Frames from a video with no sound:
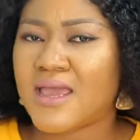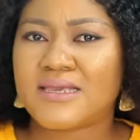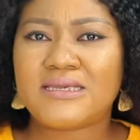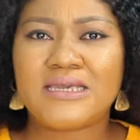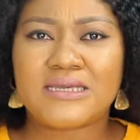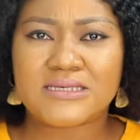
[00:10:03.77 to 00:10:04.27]

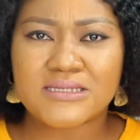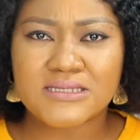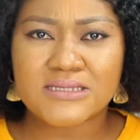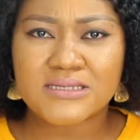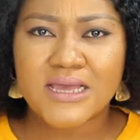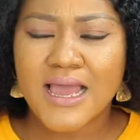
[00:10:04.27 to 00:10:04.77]

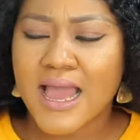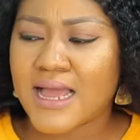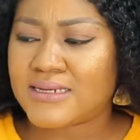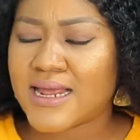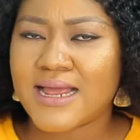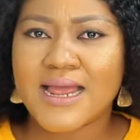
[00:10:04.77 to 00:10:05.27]
kicks
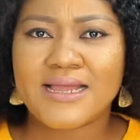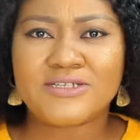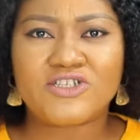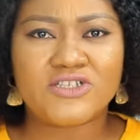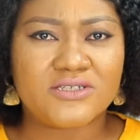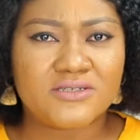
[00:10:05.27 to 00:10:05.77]
and
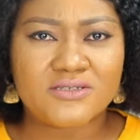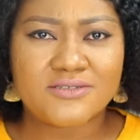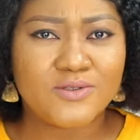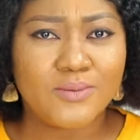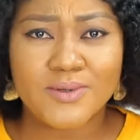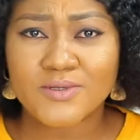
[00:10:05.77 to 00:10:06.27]
jeans.
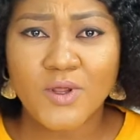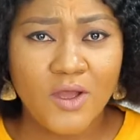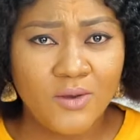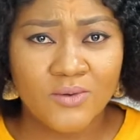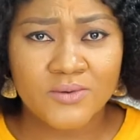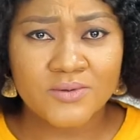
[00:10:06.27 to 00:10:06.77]

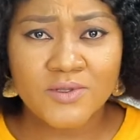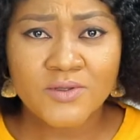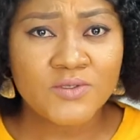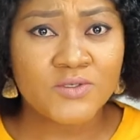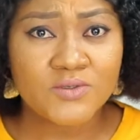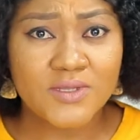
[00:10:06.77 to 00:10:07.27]
No,
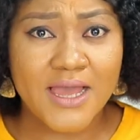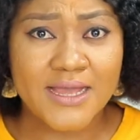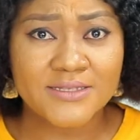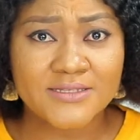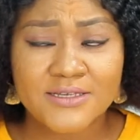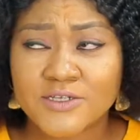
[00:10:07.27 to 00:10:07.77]
don't do
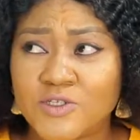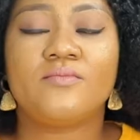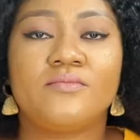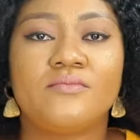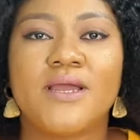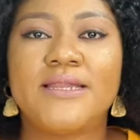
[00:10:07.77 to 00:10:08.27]
that.
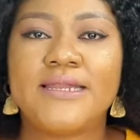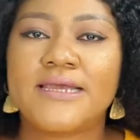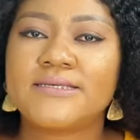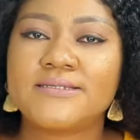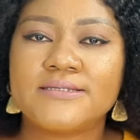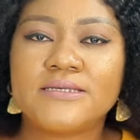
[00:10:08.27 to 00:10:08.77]
My
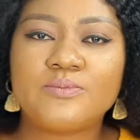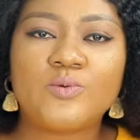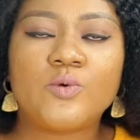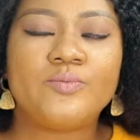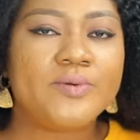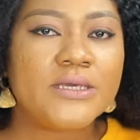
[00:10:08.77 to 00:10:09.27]
next tip
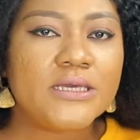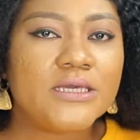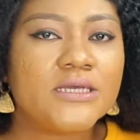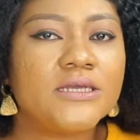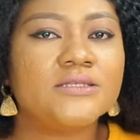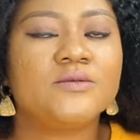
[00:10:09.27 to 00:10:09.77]
will
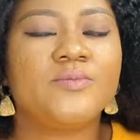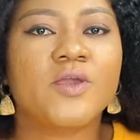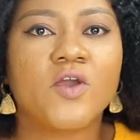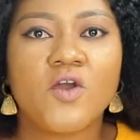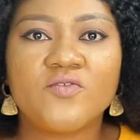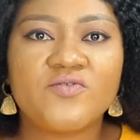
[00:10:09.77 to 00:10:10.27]
be to be
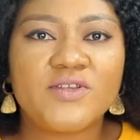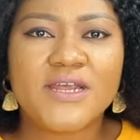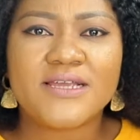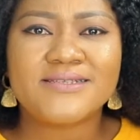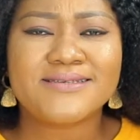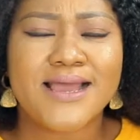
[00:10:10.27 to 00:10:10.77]

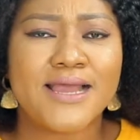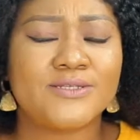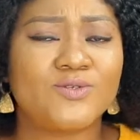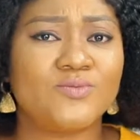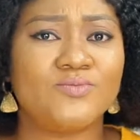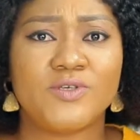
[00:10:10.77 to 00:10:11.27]
confident and
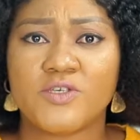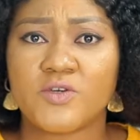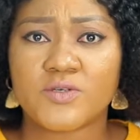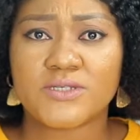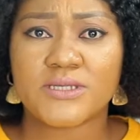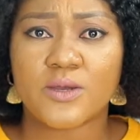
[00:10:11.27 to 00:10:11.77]
to be
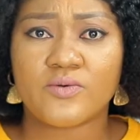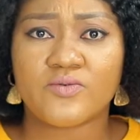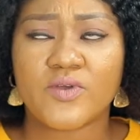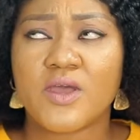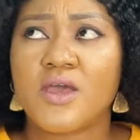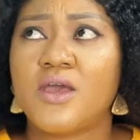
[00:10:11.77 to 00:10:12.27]
yourself.
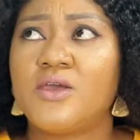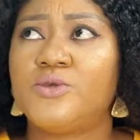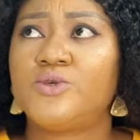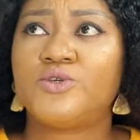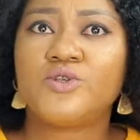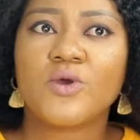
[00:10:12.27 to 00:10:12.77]

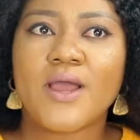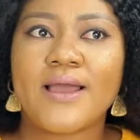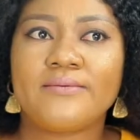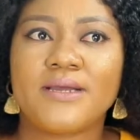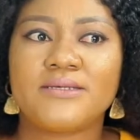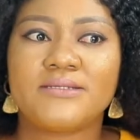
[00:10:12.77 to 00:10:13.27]
You know
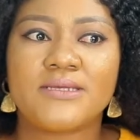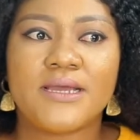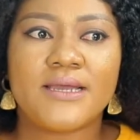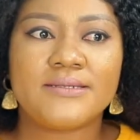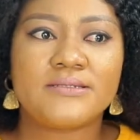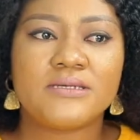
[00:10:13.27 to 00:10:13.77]
how I
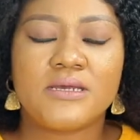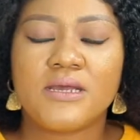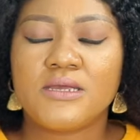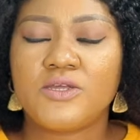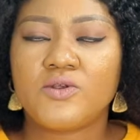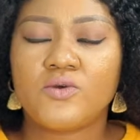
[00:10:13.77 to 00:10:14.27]
said,
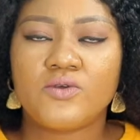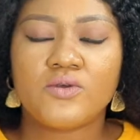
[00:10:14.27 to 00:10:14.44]
you